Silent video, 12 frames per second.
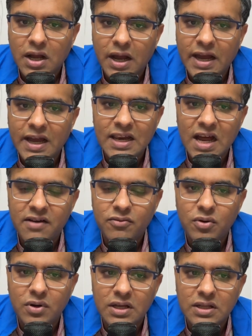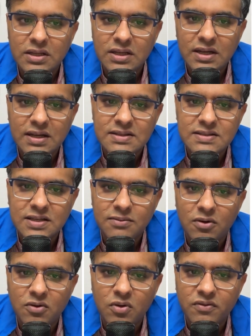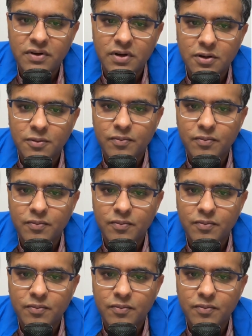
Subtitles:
I'll have to take the LCM out of it.